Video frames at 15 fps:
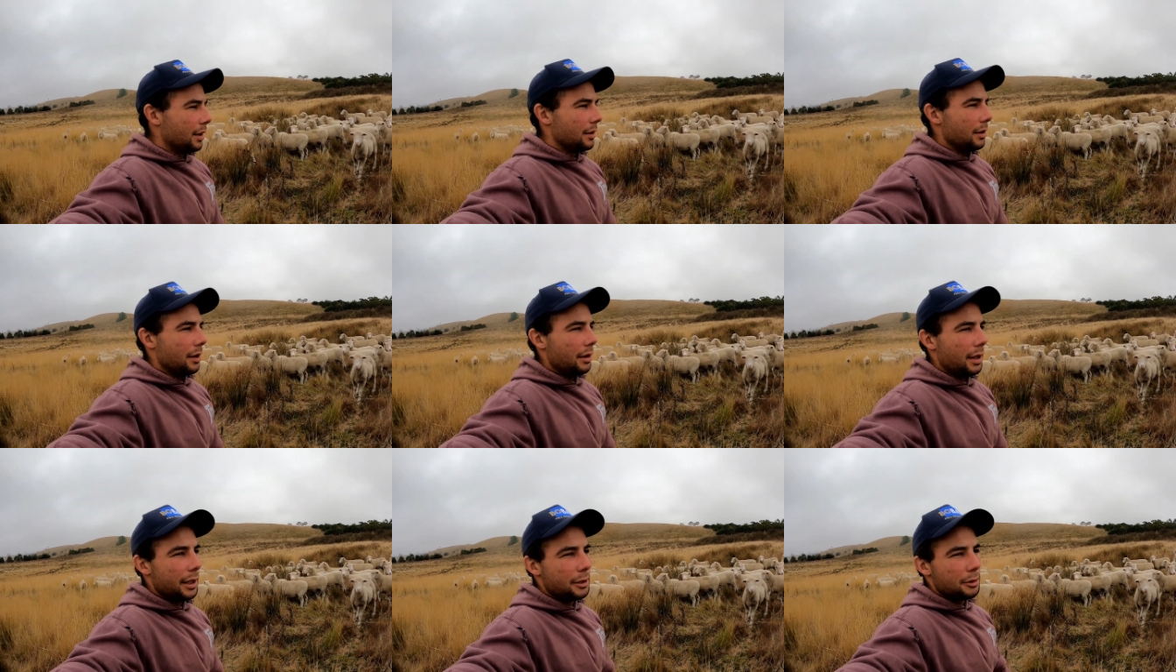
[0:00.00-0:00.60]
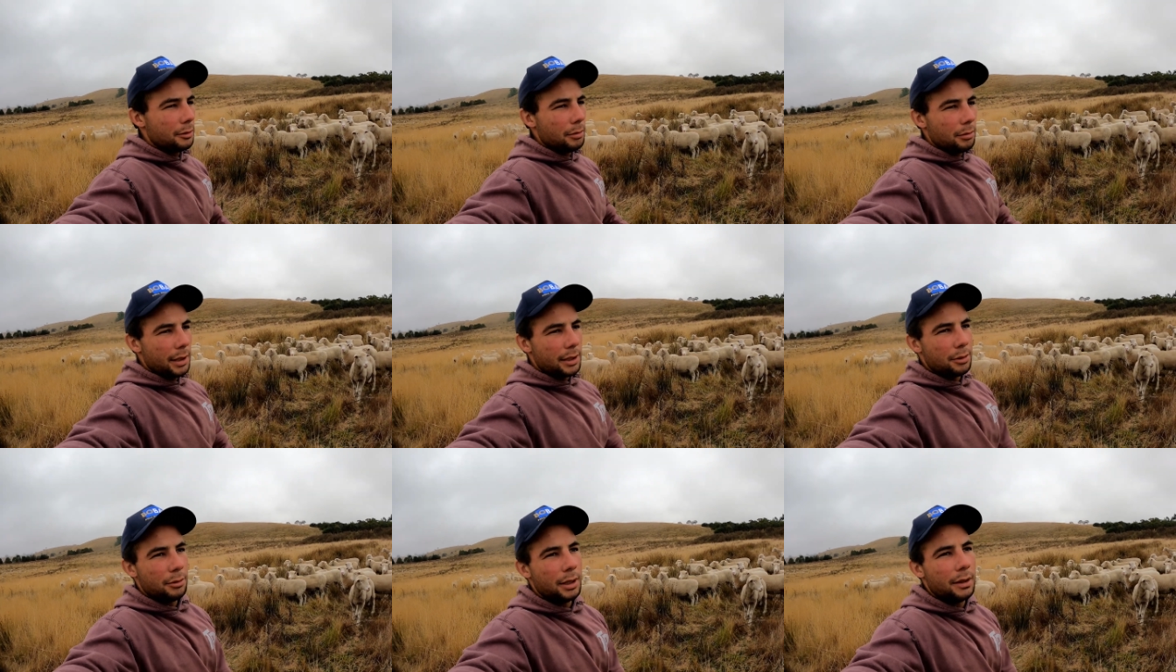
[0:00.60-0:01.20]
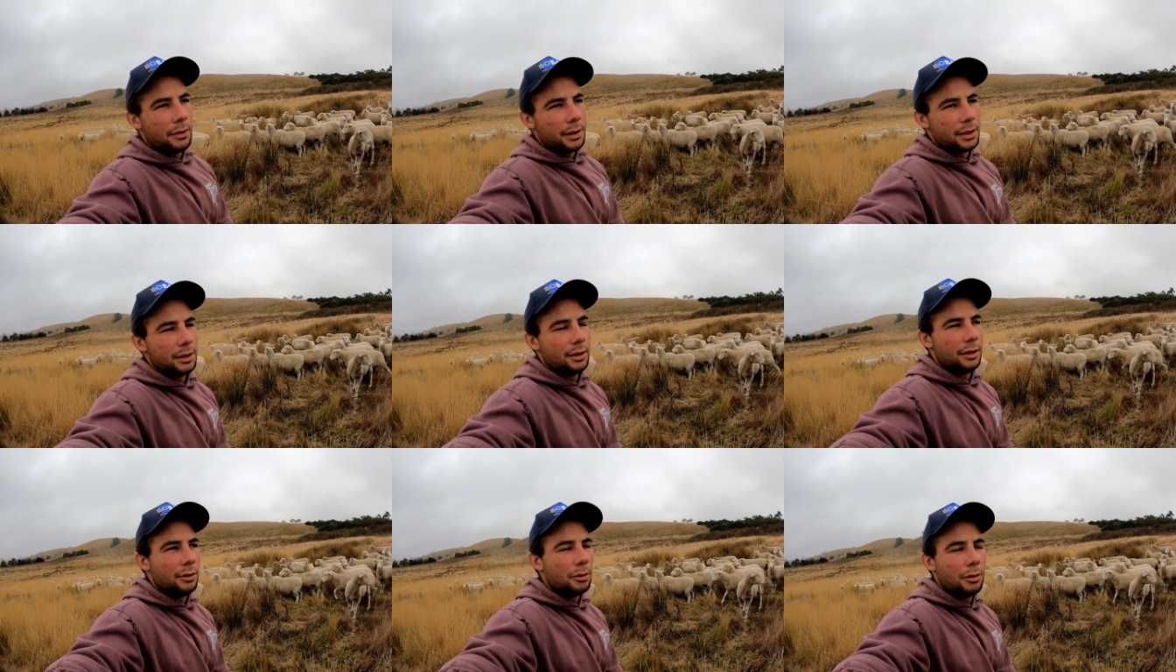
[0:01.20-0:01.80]
So this will give us
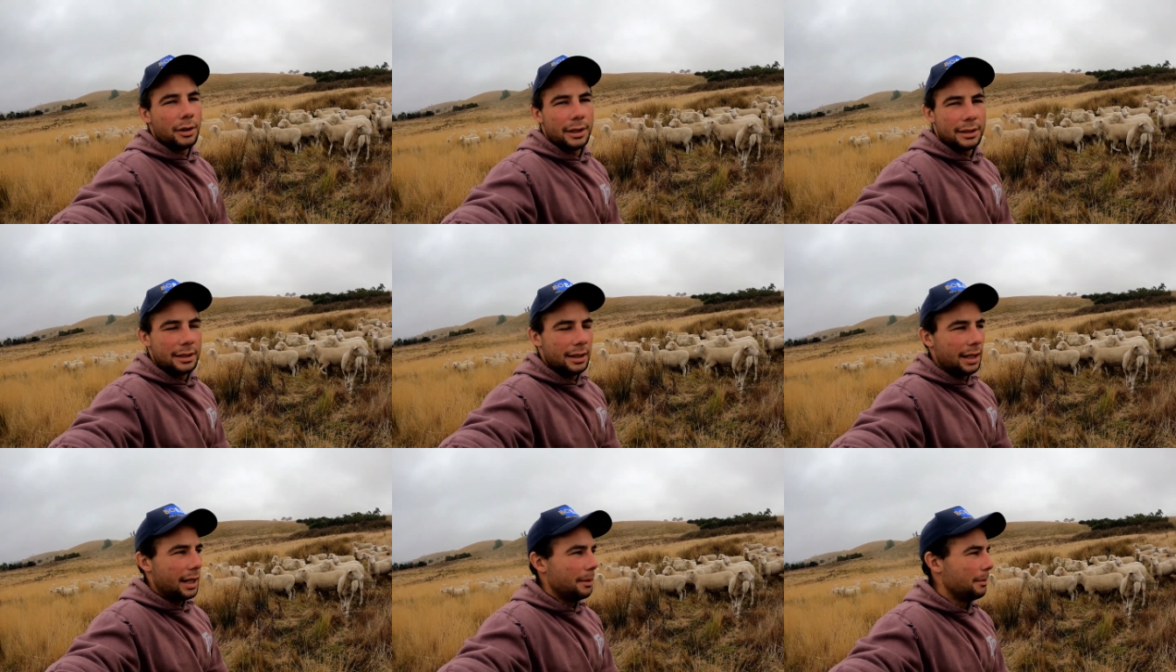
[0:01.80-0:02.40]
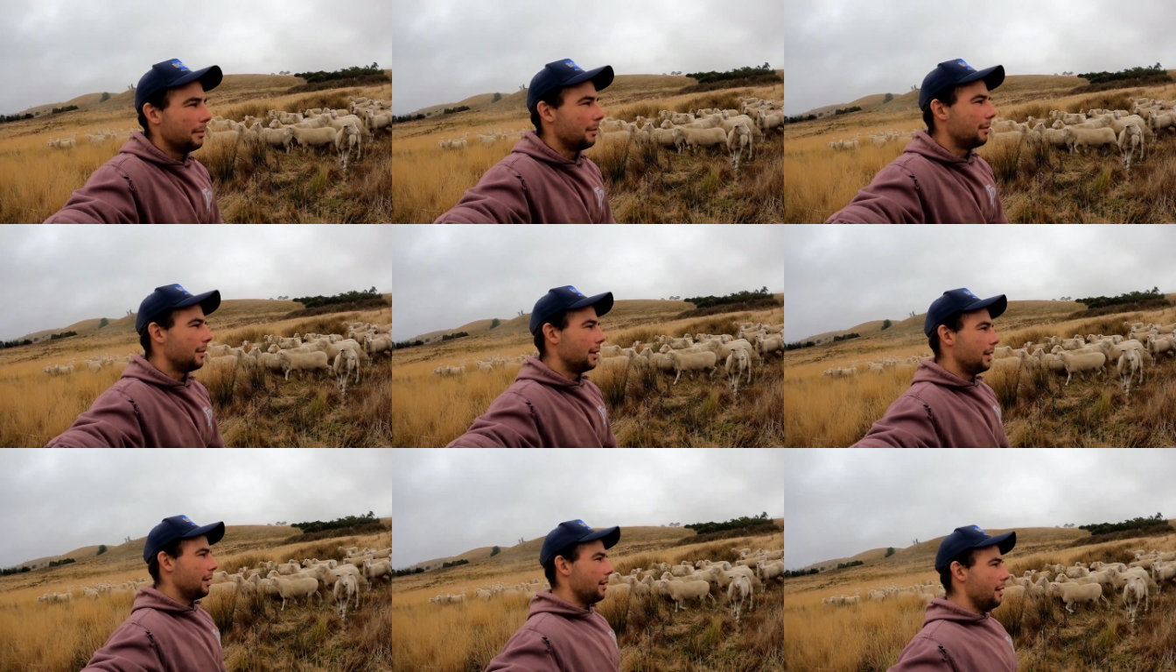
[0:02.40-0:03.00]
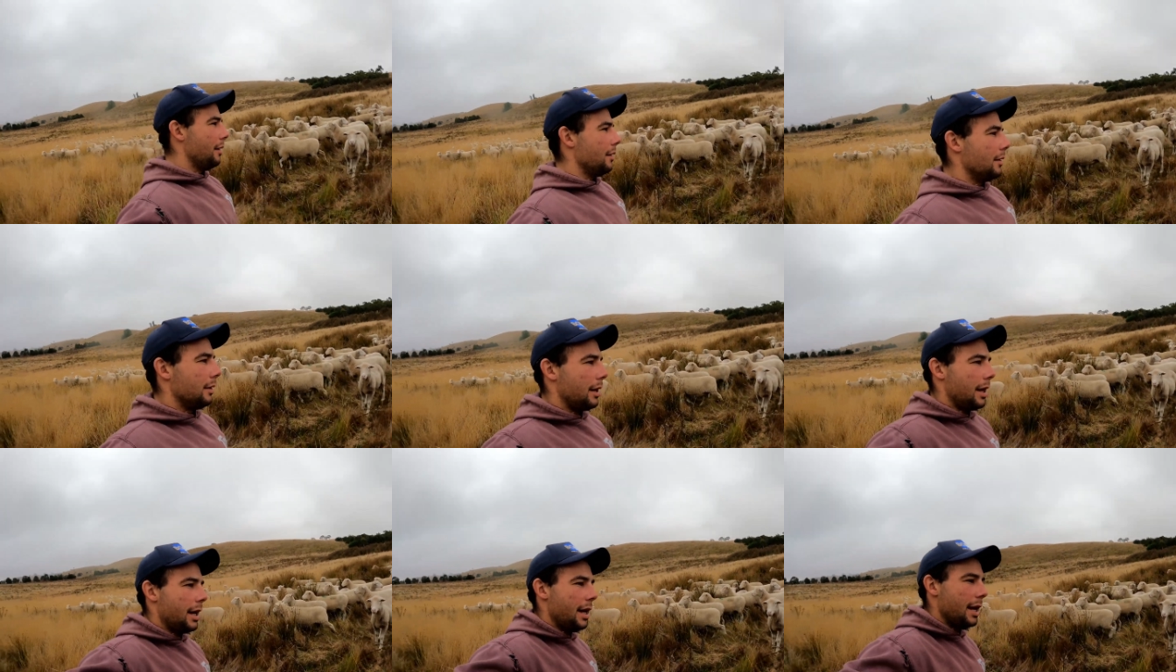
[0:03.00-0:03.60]
an August lamb,
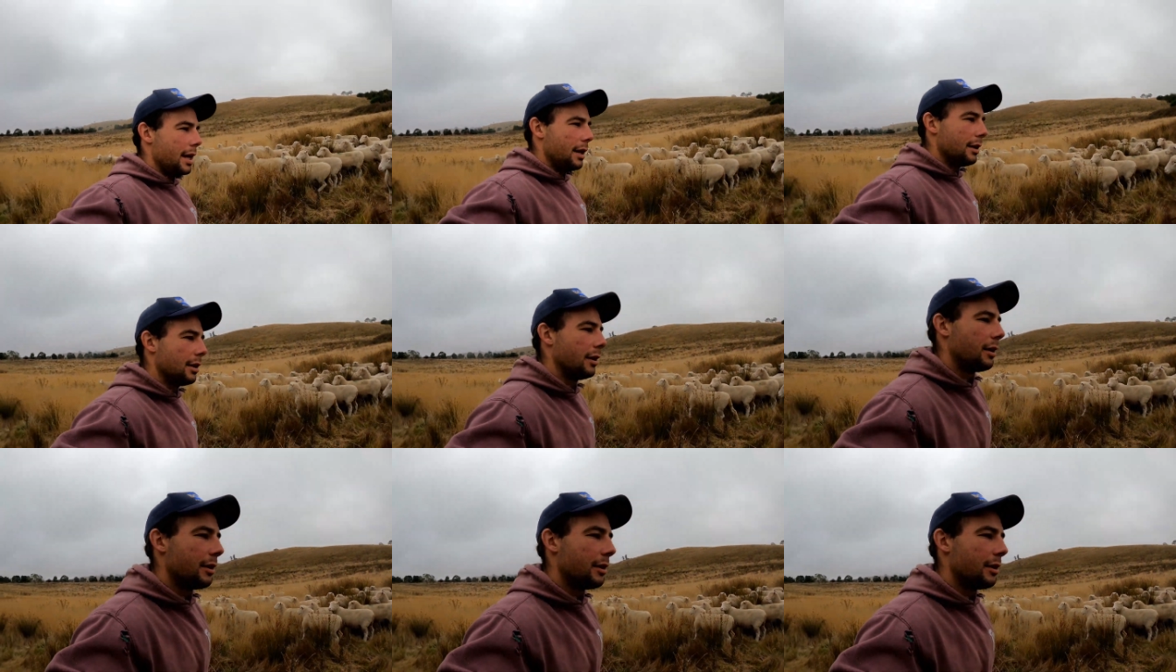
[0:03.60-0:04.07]
and